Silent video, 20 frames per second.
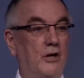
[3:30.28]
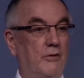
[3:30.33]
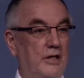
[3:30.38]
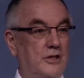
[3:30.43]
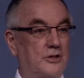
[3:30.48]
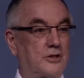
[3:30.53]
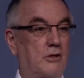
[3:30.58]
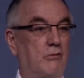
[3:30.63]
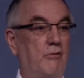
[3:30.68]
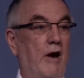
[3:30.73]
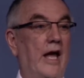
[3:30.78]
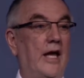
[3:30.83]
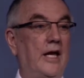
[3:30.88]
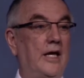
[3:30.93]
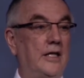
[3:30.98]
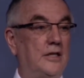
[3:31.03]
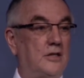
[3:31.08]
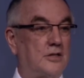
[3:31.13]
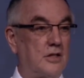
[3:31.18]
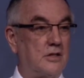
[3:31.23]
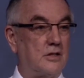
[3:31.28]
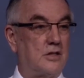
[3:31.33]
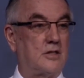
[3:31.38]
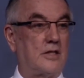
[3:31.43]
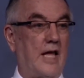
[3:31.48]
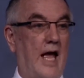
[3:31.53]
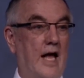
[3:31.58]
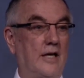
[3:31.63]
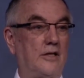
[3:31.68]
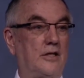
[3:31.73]
it's grades and
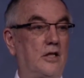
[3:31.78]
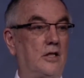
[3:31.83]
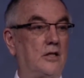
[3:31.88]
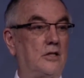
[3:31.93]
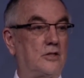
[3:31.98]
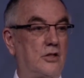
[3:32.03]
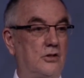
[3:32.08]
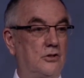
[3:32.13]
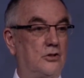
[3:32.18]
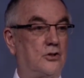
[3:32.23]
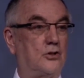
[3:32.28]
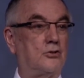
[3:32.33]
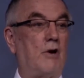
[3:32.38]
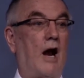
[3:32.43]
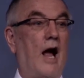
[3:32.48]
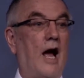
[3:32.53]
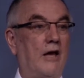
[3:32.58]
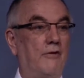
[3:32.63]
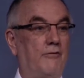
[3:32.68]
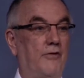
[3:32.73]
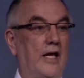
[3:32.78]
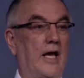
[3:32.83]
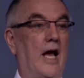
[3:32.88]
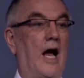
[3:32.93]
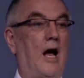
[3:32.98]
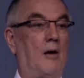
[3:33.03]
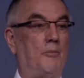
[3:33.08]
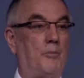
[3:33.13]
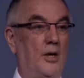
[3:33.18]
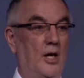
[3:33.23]
standards and driving
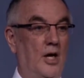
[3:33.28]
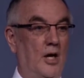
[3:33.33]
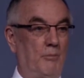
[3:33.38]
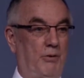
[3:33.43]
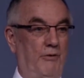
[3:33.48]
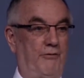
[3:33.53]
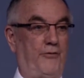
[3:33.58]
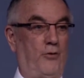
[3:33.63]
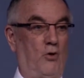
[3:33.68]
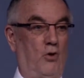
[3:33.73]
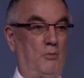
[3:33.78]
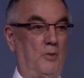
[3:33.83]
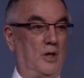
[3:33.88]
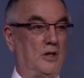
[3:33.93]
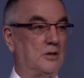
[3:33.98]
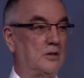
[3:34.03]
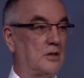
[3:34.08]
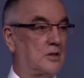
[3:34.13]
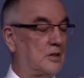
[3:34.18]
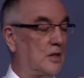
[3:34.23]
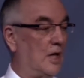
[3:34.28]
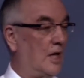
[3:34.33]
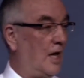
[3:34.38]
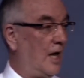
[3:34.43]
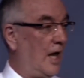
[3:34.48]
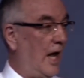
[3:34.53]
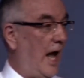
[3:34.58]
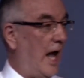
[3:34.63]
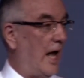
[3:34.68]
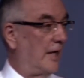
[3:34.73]
up performance
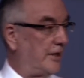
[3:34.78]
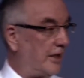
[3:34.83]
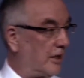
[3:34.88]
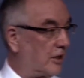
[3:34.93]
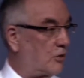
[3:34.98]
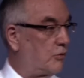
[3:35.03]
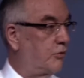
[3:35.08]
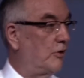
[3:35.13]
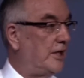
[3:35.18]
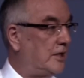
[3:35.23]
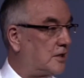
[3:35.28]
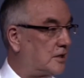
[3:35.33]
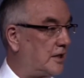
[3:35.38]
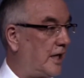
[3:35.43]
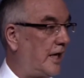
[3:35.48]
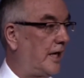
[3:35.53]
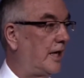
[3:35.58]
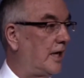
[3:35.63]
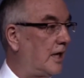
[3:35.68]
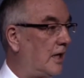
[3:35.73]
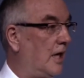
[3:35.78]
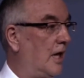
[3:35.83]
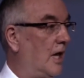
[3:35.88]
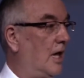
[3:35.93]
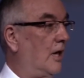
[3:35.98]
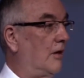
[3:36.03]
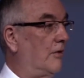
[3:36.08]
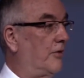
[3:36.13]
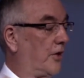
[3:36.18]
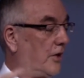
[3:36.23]
and increasing
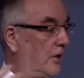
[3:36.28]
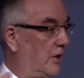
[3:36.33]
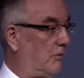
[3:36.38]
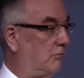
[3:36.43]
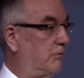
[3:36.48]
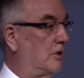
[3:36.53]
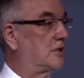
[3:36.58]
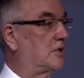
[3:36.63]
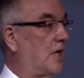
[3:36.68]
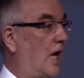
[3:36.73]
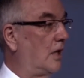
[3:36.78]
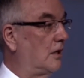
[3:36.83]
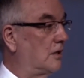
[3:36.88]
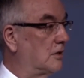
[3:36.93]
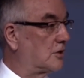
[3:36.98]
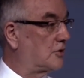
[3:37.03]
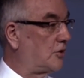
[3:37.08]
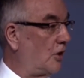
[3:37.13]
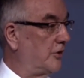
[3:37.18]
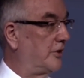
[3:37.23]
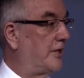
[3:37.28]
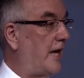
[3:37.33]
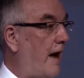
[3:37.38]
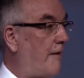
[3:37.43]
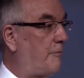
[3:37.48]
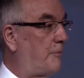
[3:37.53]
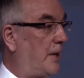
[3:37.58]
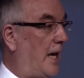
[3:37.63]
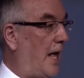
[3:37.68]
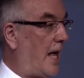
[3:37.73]
the results on
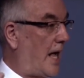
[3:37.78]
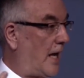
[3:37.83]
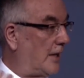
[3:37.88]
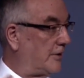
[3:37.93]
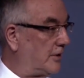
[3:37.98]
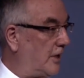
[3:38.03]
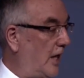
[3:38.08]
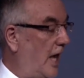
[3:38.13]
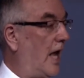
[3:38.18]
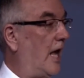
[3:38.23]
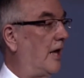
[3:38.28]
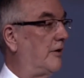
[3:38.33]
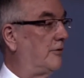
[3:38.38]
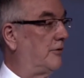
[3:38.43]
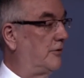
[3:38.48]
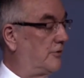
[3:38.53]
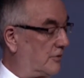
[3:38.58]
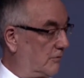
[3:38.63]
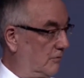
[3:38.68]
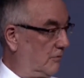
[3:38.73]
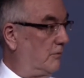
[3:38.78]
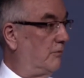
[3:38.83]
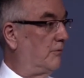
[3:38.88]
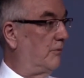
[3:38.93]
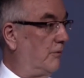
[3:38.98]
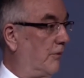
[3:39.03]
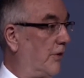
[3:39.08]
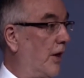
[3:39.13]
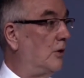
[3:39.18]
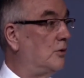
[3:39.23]
NAPLAN and
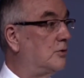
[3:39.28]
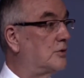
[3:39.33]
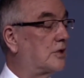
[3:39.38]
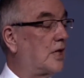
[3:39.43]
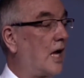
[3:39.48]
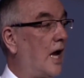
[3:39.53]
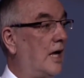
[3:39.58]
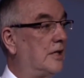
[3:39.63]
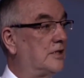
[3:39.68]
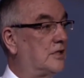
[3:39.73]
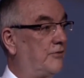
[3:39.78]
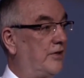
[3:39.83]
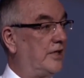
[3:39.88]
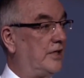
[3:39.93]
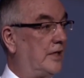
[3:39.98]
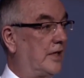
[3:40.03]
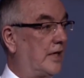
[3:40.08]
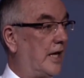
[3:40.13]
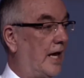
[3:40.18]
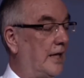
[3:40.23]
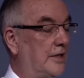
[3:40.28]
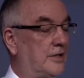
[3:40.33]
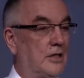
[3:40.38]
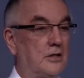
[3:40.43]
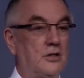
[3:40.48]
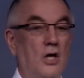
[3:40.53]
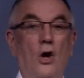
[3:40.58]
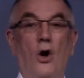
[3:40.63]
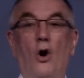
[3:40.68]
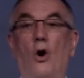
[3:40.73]
those kinds of
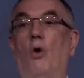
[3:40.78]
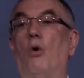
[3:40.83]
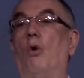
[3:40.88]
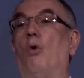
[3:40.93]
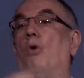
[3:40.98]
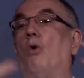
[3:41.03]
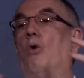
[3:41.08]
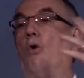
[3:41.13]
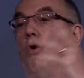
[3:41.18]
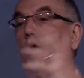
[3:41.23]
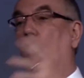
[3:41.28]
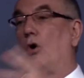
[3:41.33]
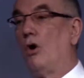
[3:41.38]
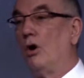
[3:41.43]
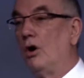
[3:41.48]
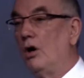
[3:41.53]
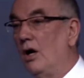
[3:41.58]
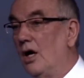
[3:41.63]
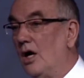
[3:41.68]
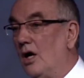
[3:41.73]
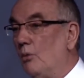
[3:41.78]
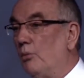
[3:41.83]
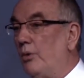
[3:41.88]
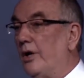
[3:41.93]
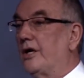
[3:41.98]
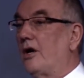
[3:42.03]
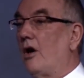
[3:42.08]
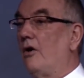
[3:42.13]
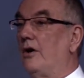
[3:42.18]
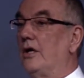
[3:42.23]
indicators, or we're
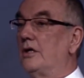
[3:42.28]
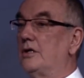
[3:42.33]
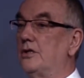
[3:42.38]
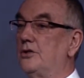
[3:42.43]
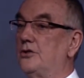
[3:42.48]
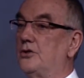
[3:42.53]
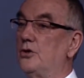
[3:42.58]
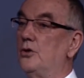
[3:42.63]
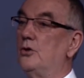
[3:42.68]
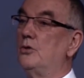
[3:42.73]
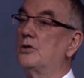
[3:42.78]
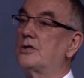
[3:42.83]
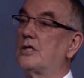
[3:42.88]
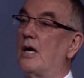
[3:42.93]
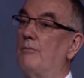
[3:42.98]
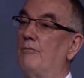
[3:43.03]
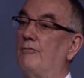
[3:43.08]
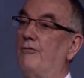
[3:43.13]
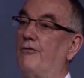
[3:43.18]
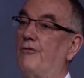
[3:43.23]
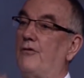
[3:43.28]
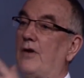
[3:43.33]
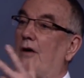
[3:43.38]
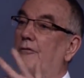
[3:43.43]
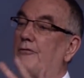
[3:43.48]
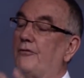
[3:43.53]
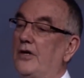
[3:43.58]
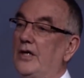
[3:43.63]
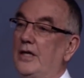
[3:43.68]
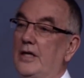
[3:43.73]
going to do some
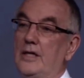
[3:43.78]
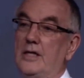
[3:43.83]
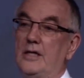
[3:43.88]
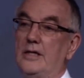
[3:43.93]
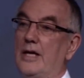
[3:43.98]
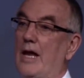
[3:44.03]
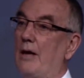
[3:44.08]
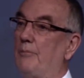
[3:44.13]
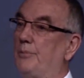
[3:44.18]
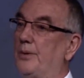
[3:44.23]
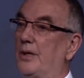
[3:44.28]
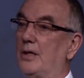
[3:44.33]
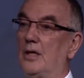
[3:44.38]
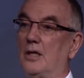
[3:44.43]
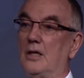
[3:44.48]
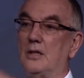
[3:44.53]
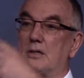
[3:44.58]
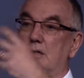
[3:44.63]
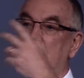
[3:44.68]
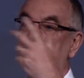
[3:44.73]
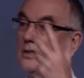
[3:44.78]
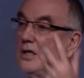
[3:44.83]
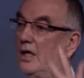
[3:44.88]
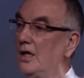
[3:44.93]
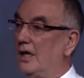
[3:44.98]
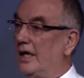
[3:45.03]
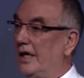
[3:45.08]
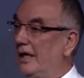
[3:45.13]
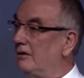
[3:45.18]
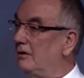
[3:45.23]
fluffy, nebulous,
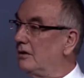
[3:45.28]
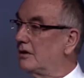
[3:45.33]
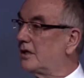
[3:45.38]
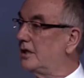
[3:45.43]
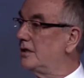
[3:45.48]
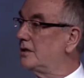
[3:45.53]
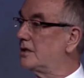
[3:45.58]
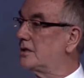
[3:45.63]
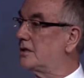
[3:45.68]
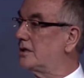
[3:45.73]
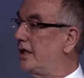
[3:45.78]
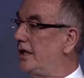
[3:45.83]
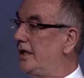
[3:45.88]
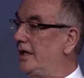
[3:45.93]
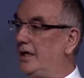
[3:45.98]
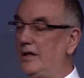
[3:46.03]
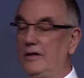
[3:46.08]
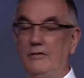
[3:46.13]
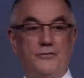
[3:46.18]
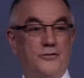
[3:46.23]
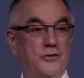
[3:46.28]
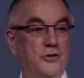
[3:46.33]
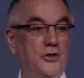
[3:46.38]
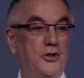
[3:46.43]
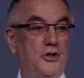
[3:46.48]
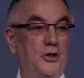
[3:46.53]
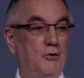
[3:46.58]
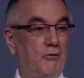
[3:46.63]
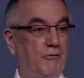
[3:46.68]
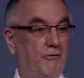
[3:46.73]
ill-conceived,
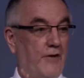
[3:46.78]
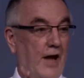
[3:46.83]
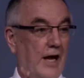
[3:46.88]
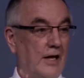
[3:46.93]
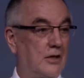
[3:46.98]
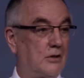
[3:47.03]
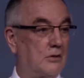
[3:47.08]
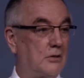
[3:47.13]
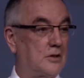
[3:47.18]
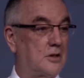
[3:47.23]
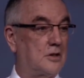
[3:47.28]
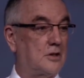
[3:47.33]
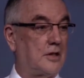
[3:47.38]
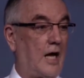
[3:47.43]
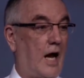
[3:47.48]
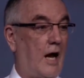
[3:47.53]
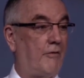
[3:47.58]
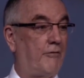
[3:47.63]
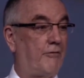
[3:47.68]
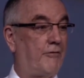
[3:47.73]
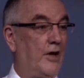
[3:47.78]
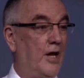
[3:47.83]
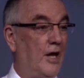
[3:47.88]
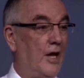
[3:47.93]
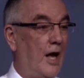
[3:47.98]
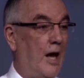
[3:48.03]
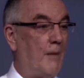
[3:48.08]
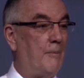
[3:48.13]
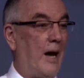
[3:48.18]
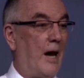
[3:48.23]
newfangled stuff
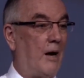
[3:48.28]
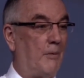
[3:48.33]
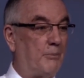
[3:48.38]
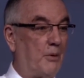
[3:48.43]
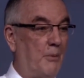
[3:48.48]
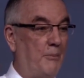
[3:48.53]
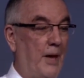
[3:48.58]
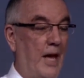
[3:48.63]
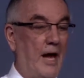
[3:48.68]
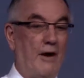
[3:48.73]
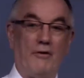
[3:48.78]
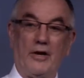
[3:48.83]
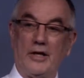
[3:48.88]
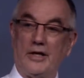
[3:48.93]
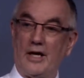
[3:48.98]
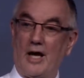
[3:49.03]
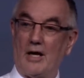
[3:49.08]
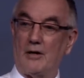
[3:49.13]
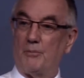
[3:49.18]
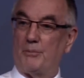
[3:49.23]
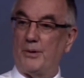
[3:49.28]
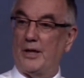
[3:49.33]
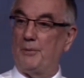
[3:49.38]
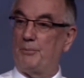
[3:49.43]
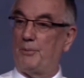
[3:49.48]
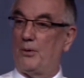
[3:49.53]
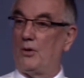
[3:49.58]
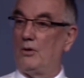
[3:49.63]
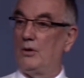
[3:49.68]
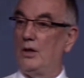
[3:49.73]
about preparing young
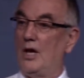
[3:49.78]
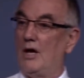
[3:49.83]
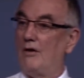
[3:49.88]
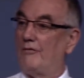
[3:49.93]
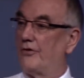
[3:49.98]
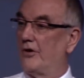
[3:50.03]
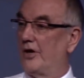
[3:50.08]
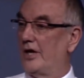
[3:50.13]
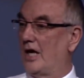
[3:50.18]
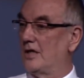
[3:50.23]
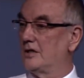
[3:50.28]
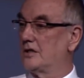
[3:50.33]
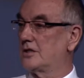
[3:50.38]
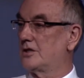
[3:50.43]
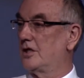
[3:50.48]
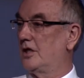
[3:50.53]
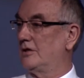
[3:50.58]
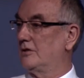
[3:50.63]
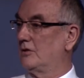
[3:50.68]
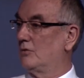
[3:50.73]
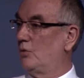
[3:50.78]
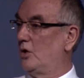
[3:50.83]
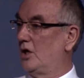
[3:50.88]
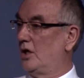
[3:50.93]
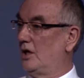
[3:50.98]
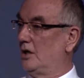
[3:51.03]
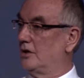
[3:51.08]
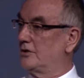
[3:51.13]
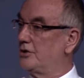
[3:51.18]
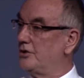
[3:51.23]
people for an uncertain
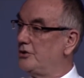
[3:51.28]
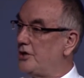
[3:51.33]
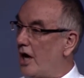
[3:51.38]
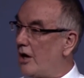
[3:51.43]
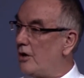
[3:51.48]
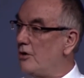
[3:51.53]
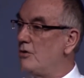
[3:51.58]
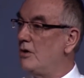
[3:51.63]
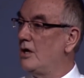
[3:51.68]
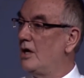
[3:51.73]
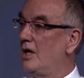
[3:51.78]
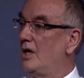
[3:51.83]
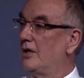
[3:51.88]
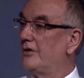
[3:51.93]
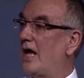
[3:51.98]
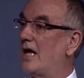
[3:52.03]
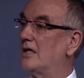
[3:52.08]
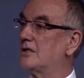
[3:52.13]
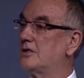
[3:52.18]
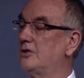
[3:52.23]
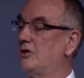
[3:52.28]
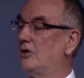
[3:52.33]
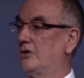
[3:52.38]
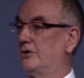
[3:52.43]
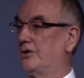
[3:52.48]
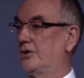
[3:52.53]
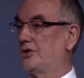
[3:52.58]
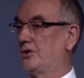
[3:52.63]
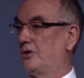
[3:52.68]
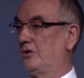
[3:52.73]
world. No, that's not
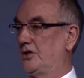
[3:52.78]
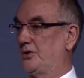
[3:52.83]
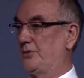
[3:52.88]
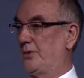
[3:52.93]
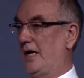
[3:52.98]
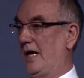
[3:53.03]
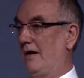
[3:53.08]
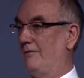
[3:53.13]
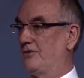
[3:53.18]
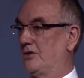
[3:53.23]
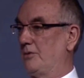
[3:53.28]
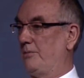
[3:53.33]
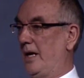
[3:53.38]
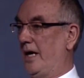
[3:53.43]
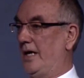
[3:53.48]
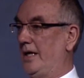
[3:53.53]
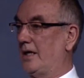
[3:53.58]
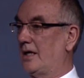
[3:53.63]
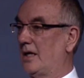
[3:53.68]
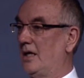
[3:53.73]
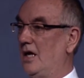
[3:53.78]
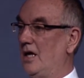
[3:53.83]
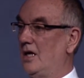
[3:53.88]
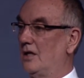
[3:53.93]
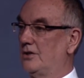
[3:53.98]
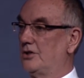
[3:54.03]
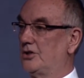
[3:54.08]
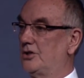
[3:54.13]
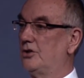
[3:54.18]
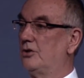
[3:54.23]
the choice we have to make.
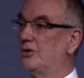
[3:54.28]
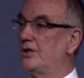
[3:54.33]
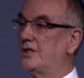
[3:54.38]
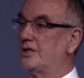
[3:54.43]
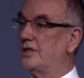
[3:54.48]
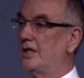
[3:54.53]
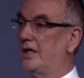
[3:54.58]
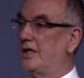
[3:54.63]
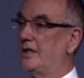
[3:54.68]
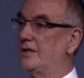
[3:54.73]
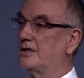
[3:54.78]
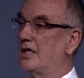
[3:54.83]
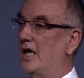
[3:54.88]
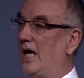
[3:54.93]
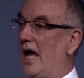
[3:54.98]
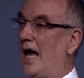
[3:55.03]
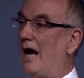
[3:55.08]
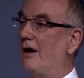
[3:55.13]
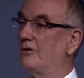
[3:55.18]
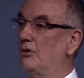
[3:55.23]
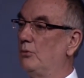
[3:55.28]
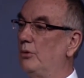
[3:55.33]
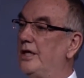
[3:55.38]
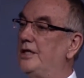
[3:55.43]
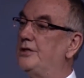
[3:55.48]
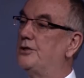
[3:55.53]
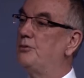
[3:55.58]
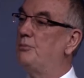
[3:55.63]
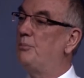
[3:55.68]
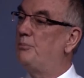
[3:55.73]
The choice is, how do we
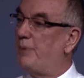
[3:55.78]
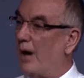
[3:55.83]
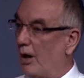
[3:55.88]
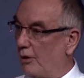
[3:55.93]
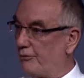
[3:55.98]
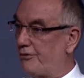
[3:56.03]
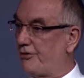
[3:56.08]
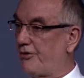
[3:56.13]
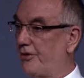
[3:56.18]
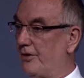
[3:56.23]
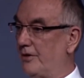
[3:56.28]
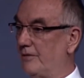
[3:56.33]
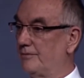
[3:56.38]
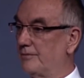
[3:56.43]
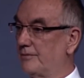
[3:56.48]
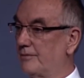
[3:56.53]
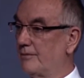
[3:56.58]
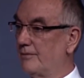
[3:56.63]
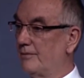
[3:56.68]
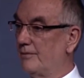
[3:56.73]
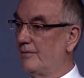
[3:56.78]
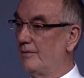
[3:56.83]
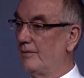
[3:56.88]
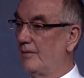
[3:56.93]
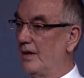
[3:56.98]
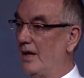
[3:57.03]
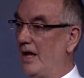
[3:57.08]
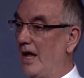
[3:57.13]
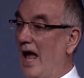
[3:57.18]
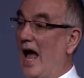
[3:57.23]
do both?
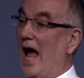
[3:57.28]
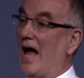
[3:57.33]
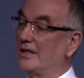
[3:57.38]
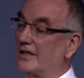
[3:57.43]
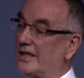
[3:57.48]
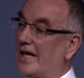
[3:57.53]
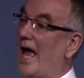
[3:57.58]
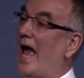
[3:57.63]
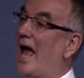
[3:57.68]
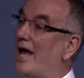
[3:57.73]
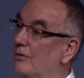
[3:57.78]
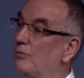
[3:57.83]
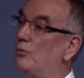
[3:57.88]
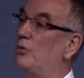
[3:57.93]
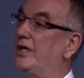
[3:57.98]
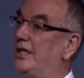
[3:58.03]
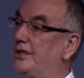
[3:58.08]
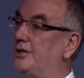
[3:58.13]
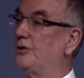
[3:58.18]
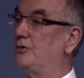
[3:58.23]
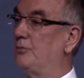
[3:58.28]
And can we do